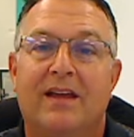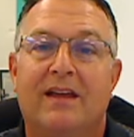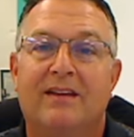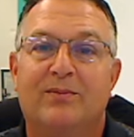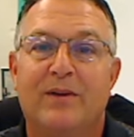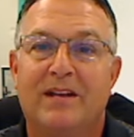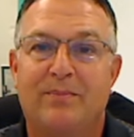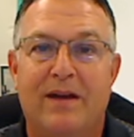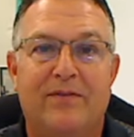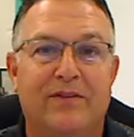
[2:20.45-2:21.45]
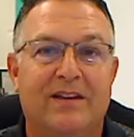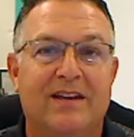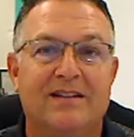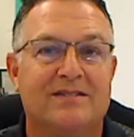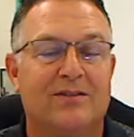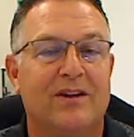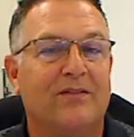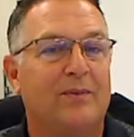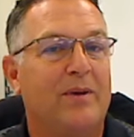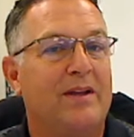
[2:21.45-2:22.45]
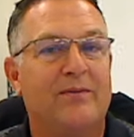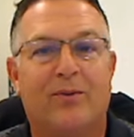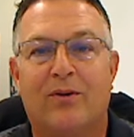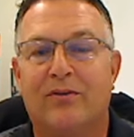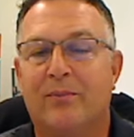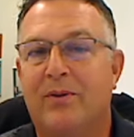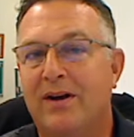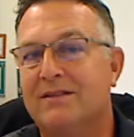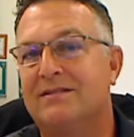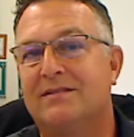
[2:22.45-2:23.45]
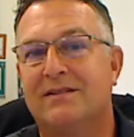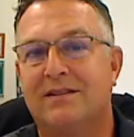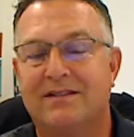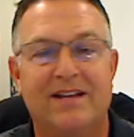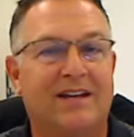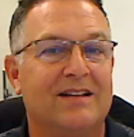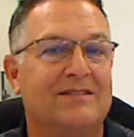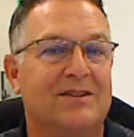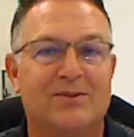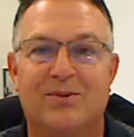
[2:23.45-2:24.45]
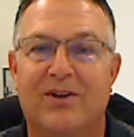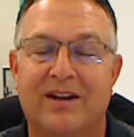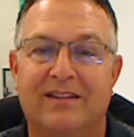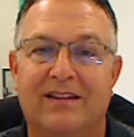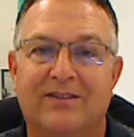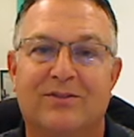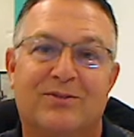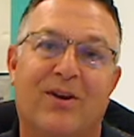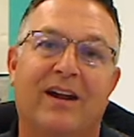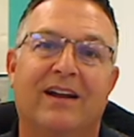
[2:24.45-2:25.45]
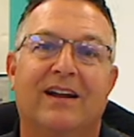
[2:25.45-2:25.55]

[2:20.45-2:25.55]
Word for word: is we get to pay for the kids, so they don't have to pay for the bus, the tickets, the tour, anything. So it's great.